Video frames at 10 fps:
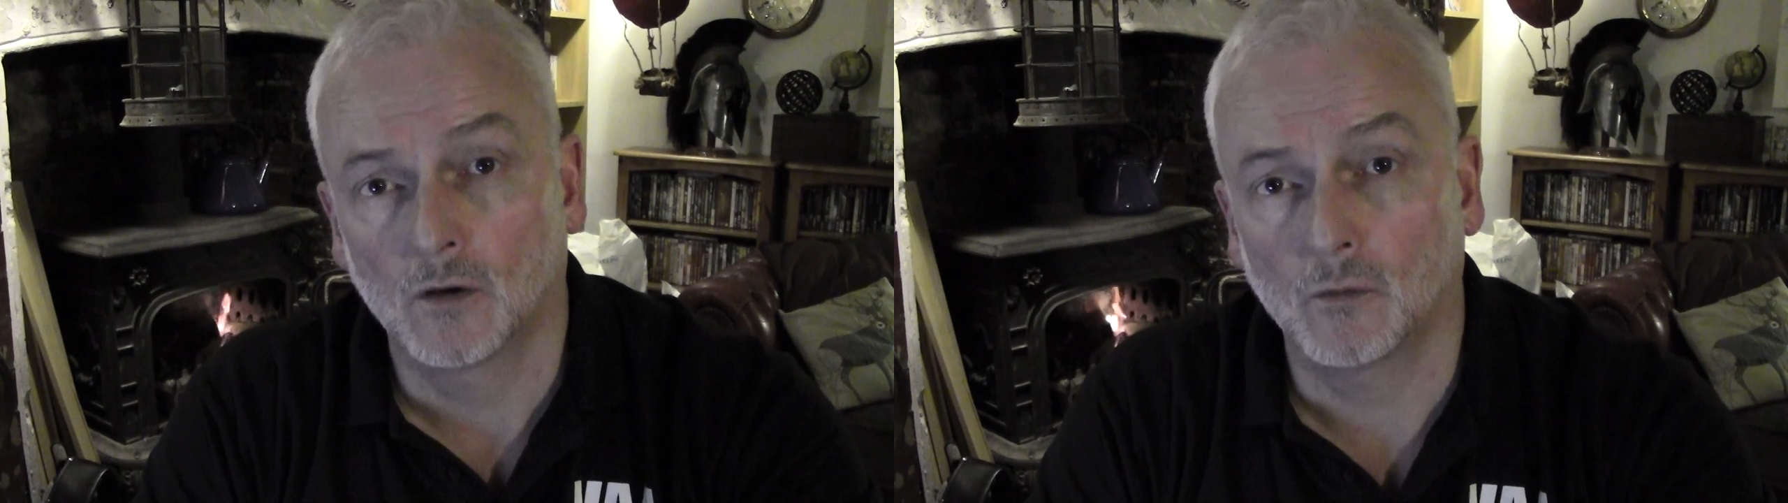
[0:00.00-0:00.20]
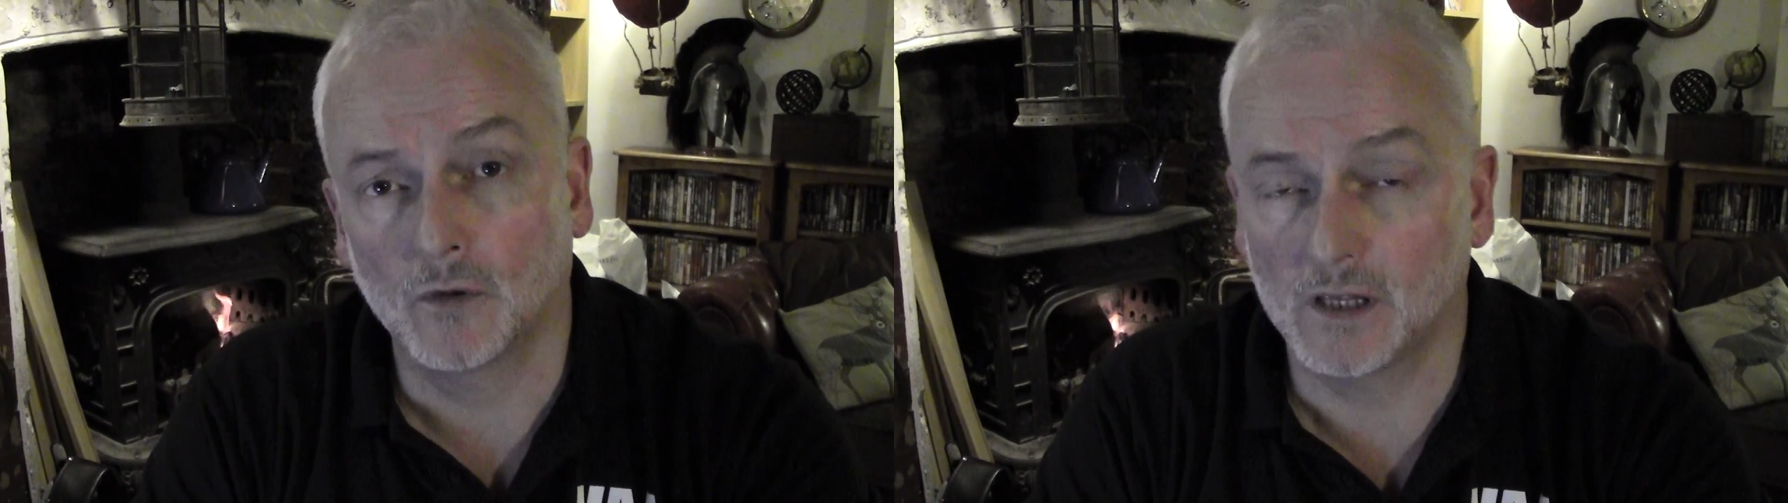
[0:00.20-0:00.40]

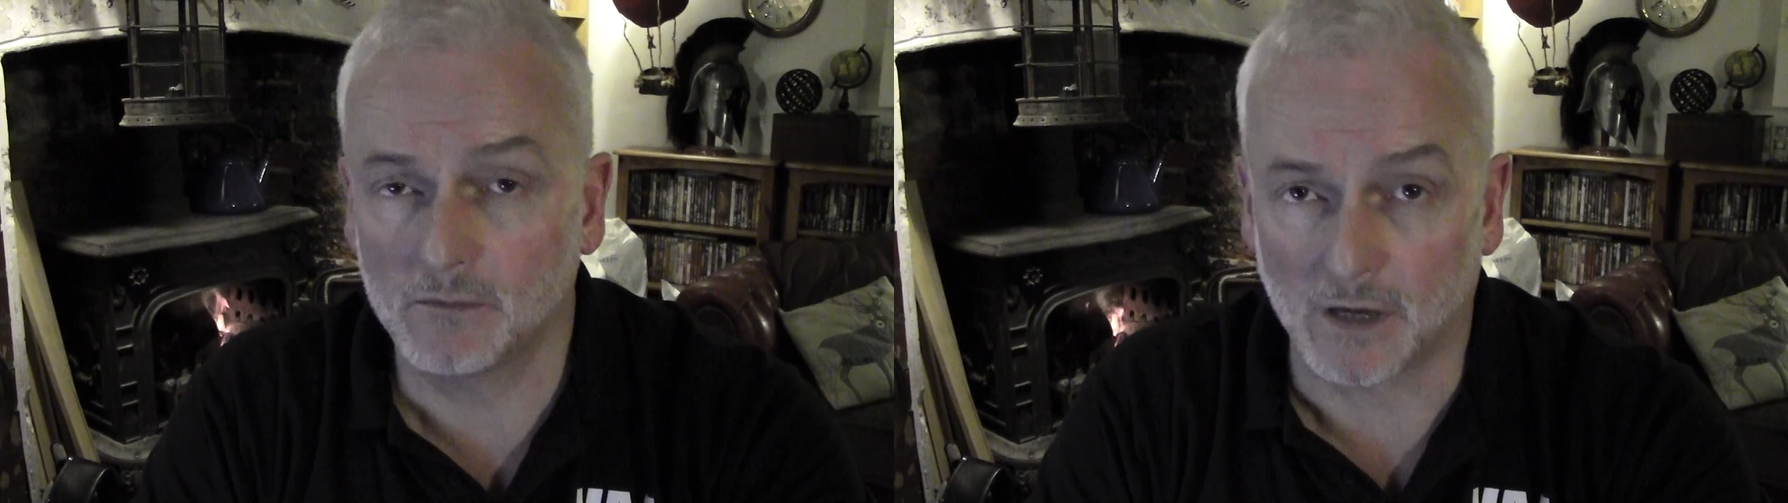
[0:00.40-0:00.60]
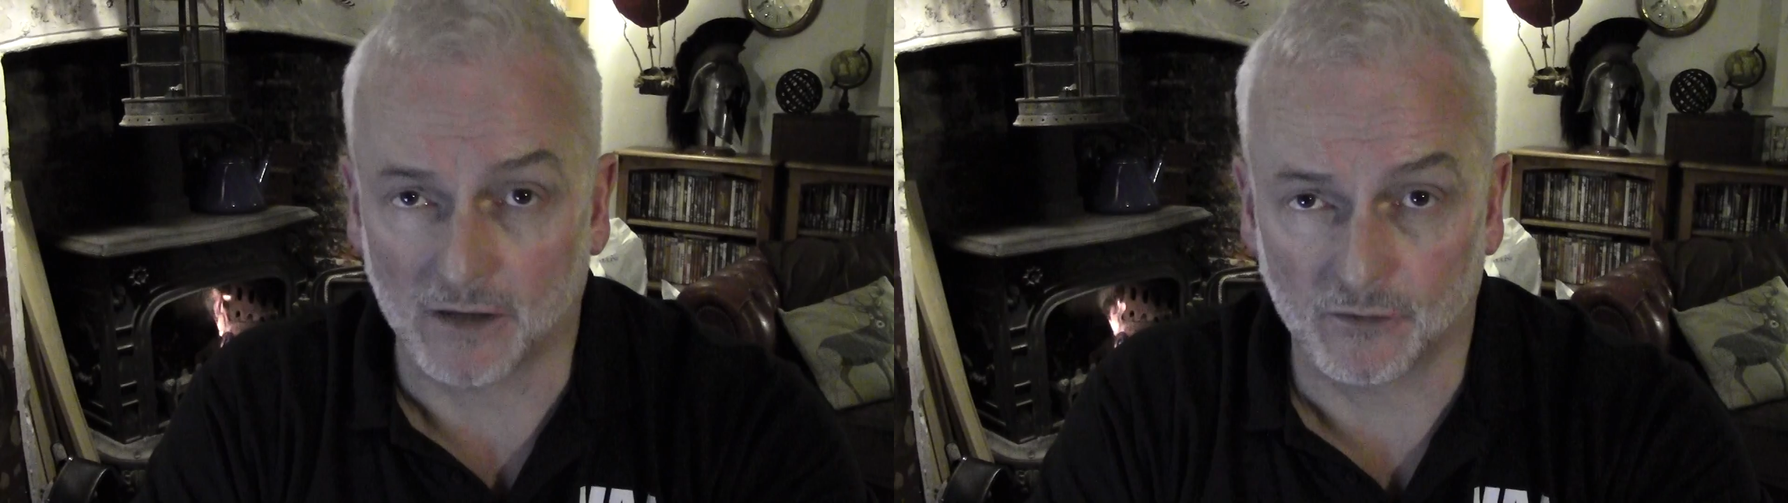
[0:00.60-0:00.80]

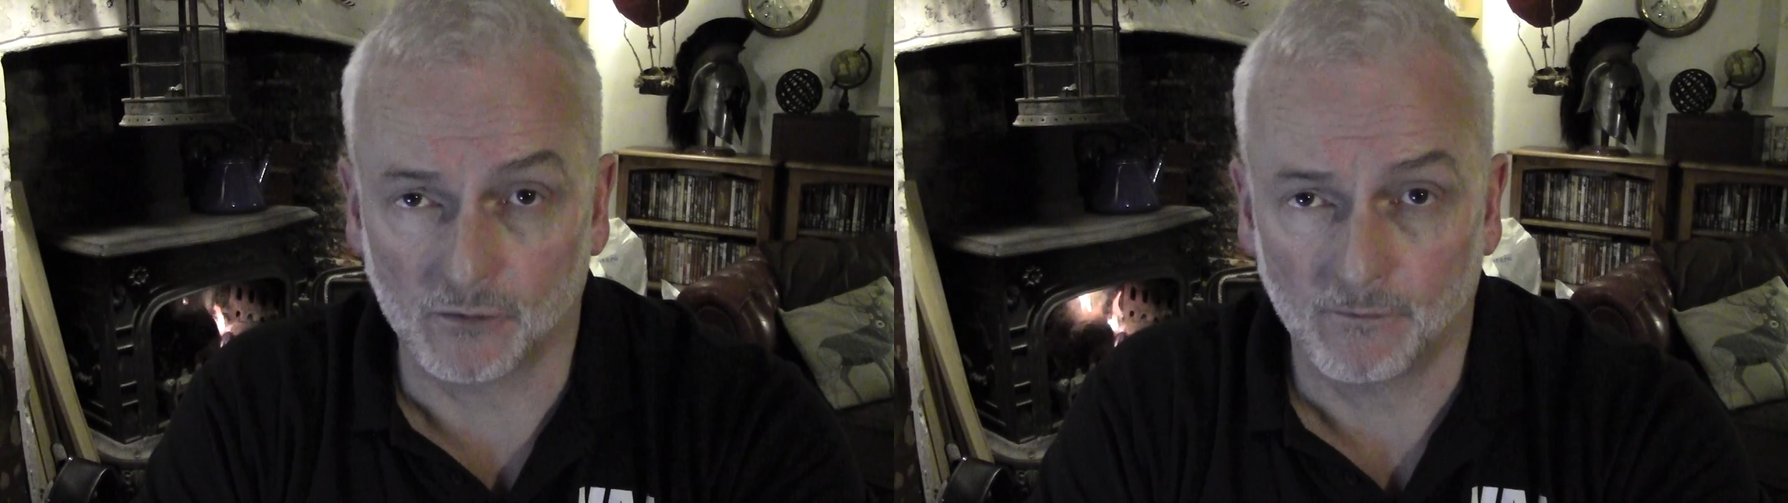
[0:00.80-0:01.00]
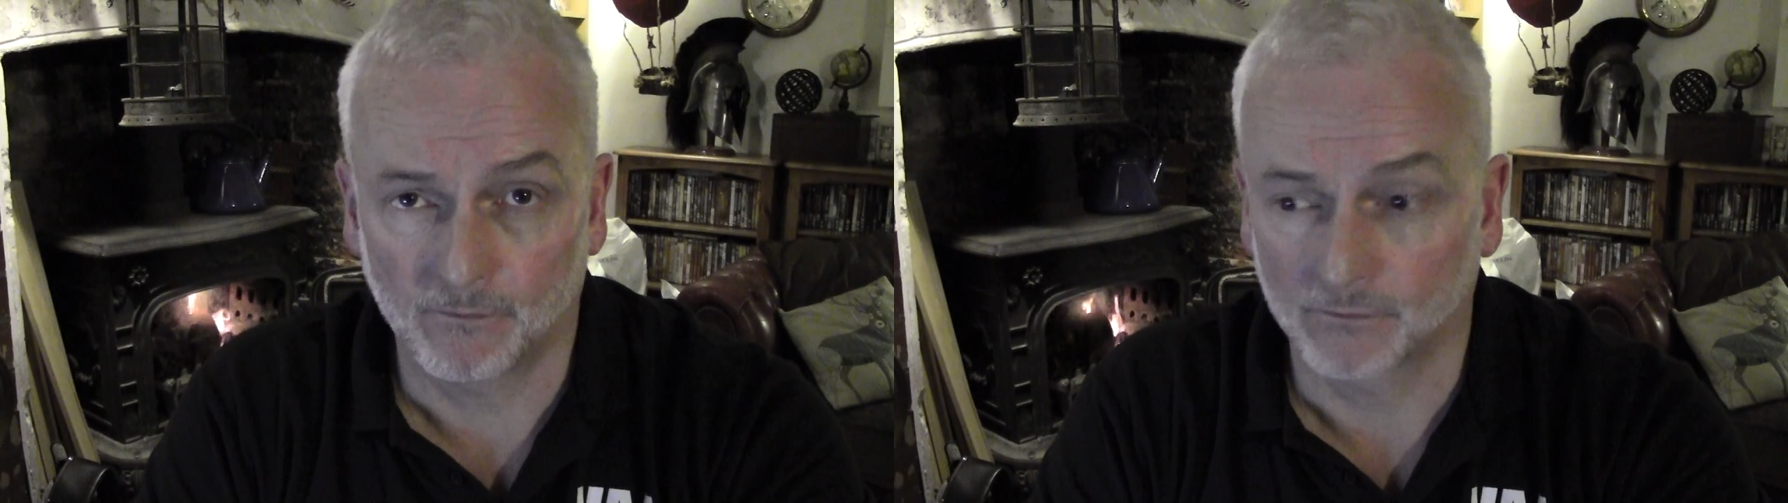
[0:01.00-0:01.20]
within Bethel